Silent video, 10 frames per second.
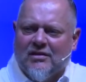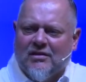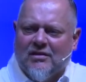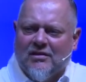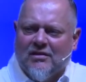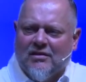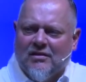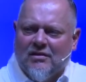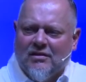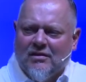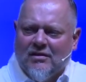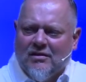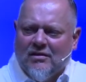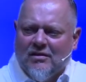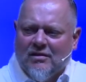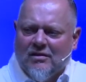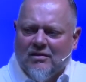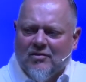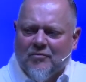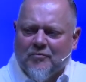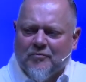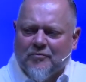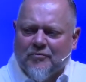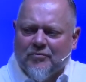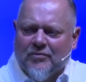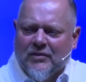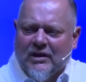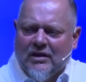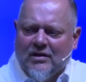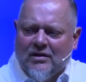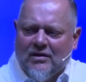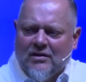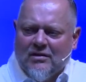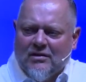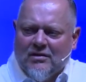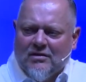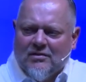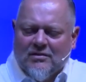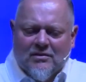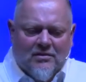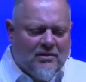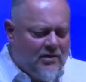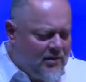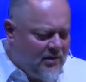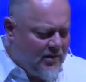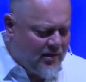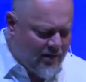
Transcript: No one is speaking in this clip.